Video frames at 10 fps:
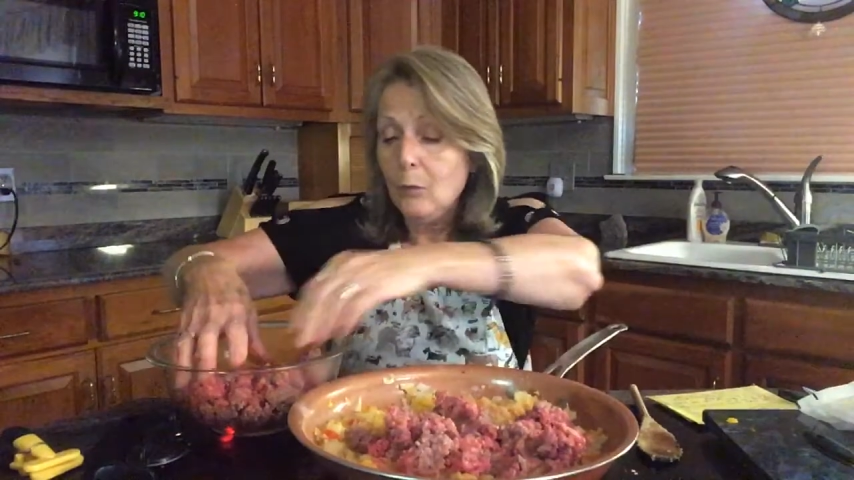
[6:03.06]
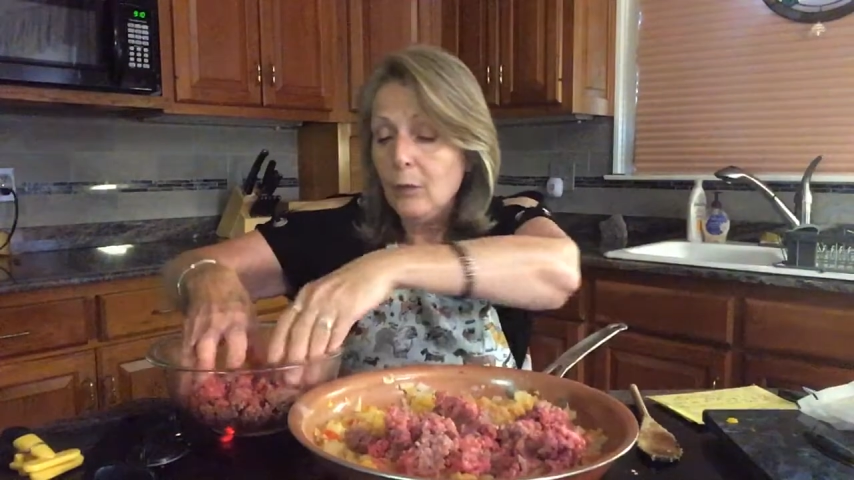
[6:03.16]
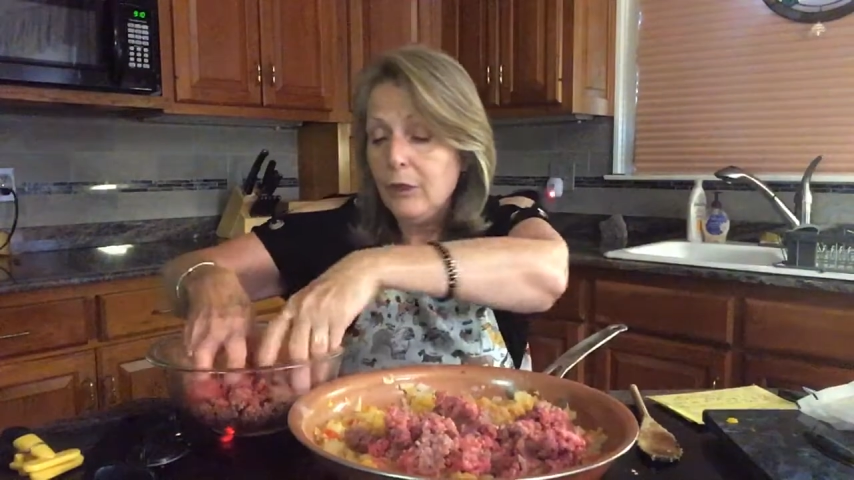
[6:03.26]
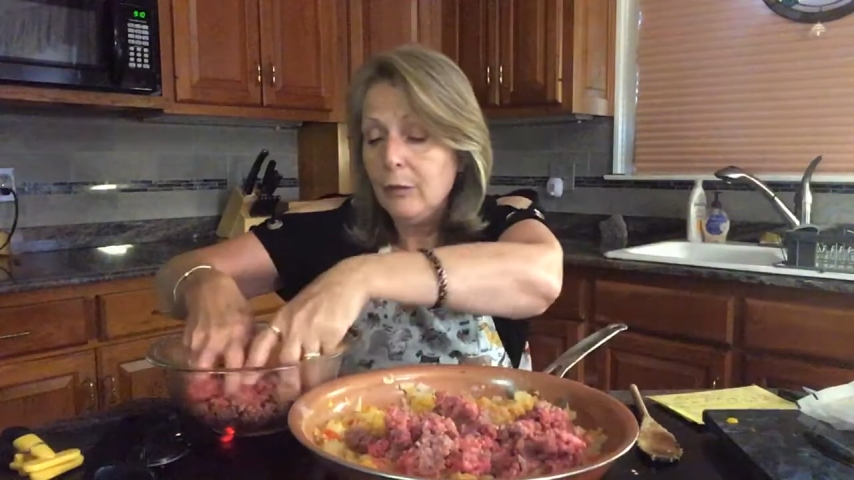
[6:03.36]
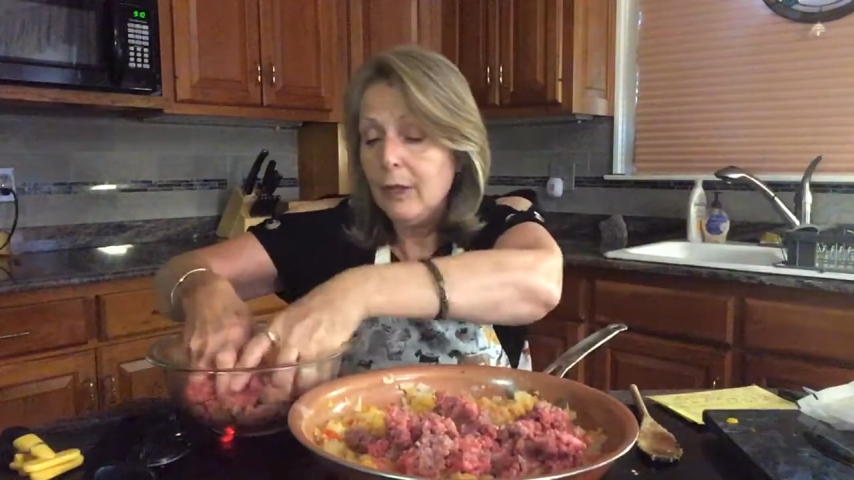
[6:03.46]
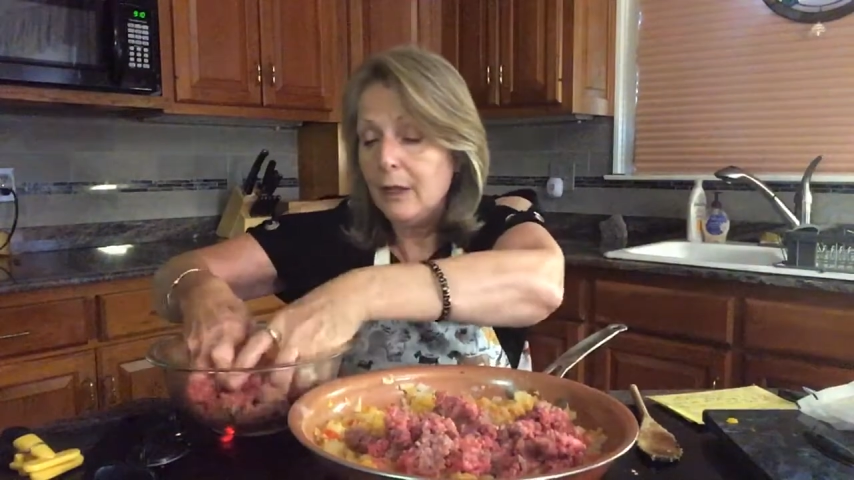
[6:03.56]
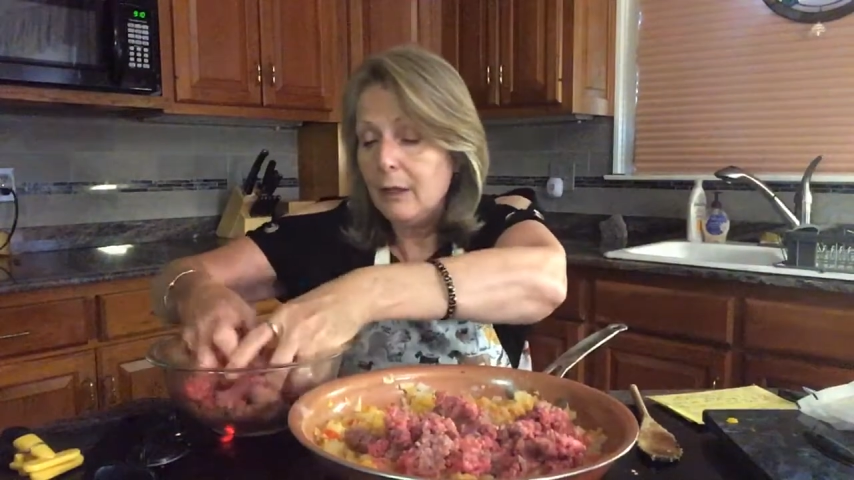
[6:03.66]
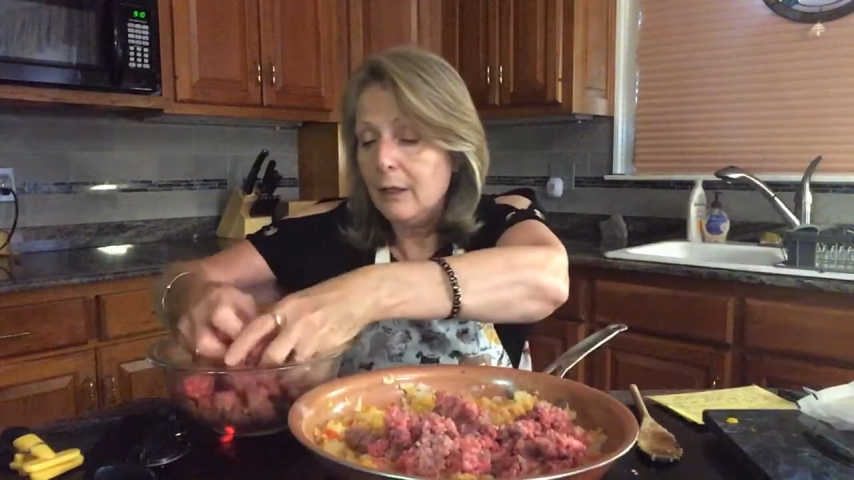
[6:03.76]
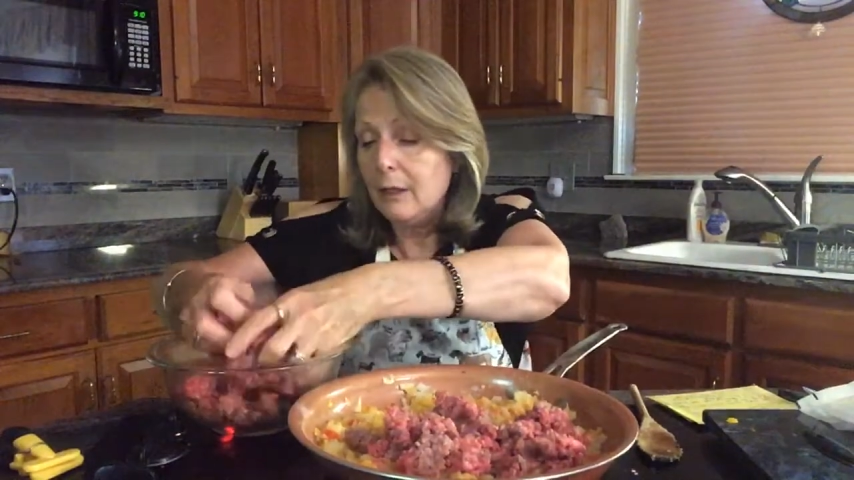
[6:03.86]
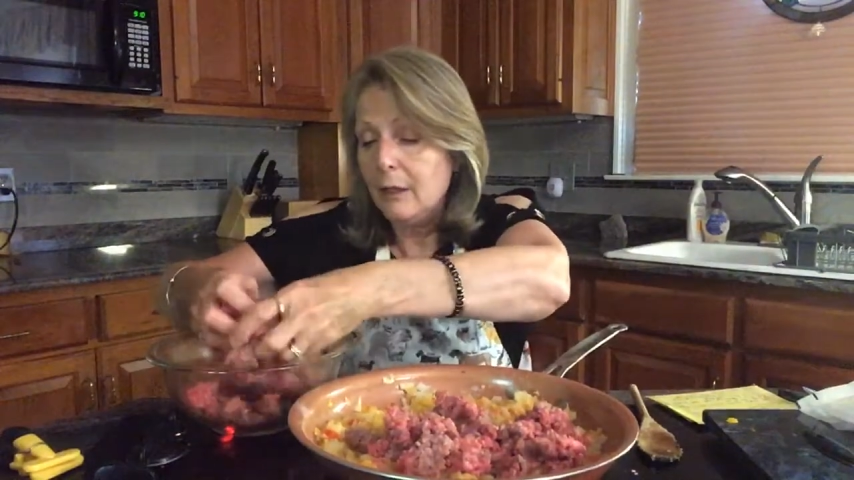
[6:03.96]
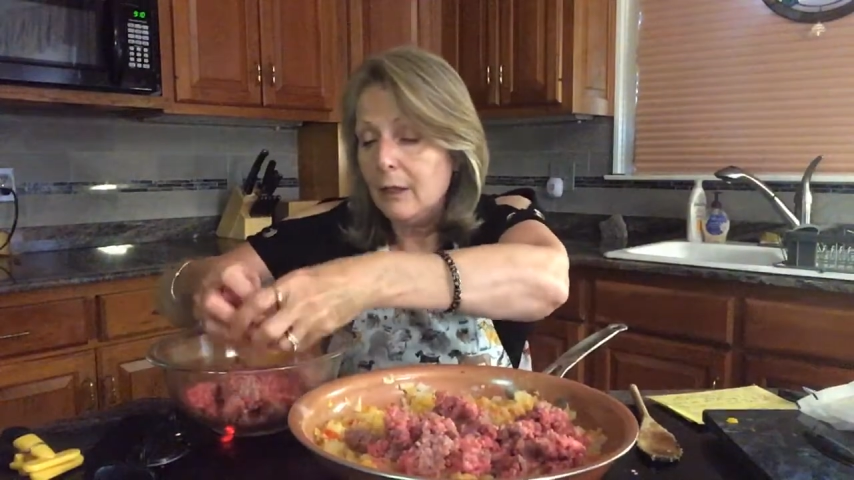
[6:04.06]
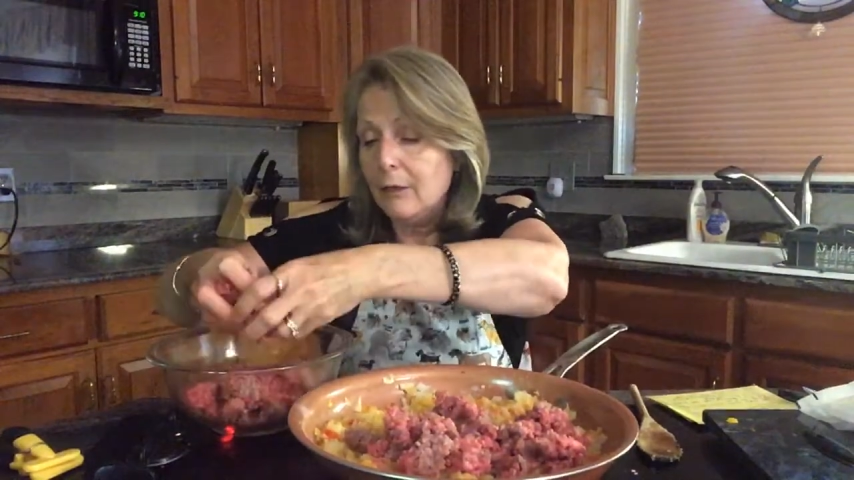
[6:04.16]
when you get it in there,